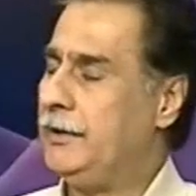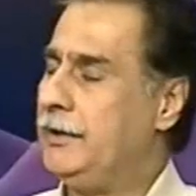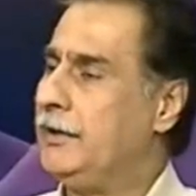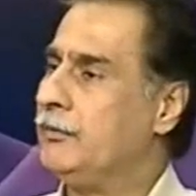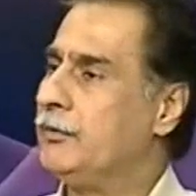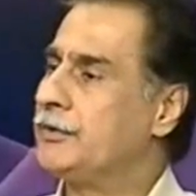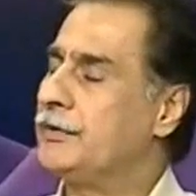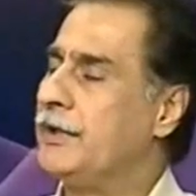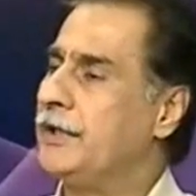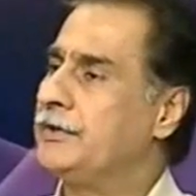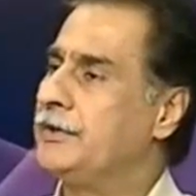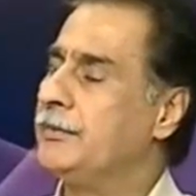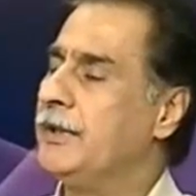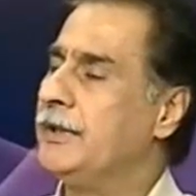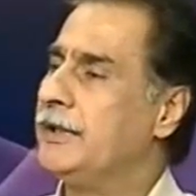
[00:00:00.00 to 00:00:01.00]
billion was
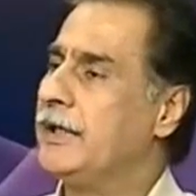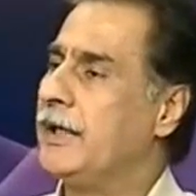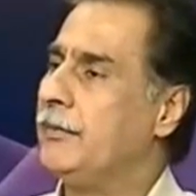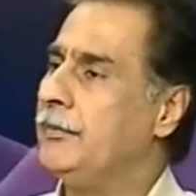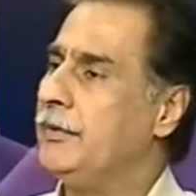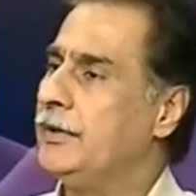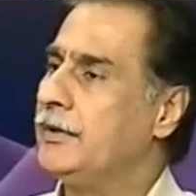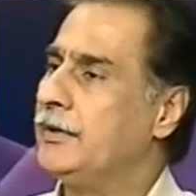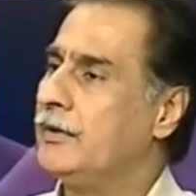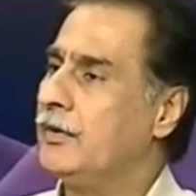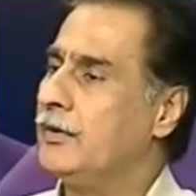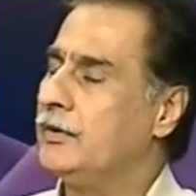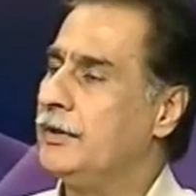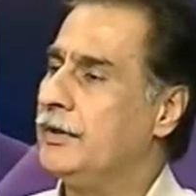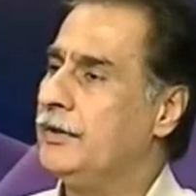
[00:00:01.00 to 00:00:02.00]
sanctioned by the cabinet
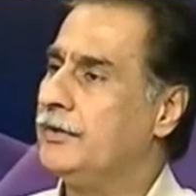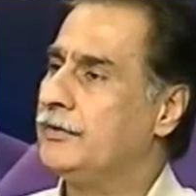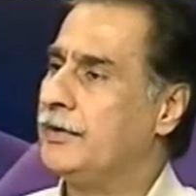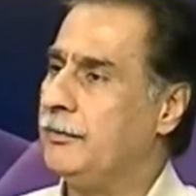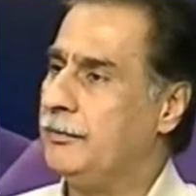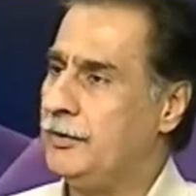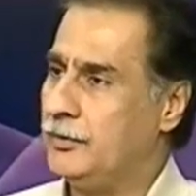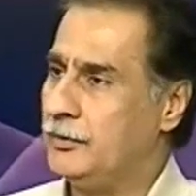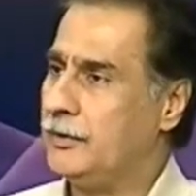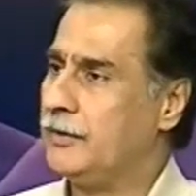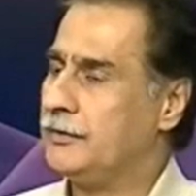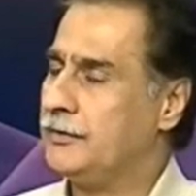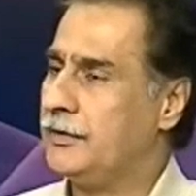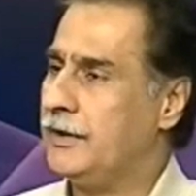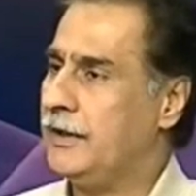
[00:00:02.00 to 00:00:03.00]
in December
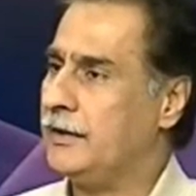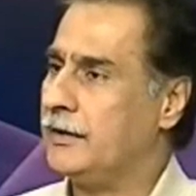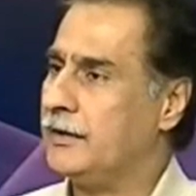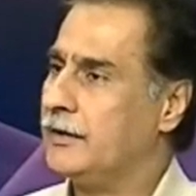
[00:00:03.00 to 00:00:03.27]
2010.